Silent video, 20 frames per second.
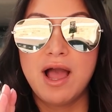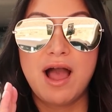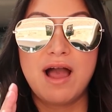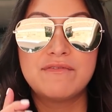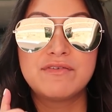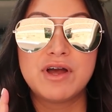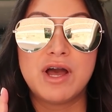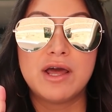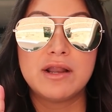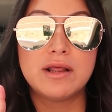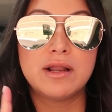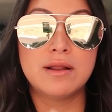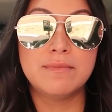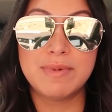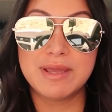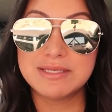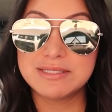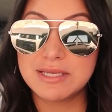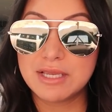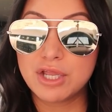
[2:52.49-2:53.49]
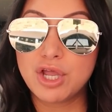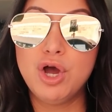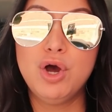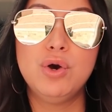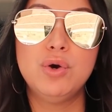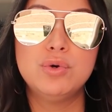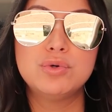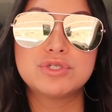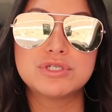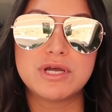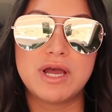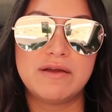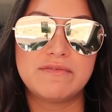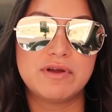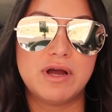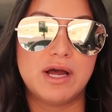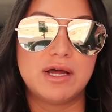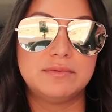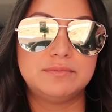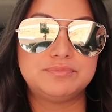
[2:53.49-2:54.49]
I've got an amazing coat. I've
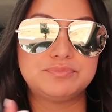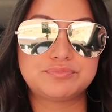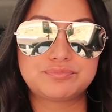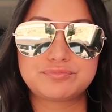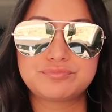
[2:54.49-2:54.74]
got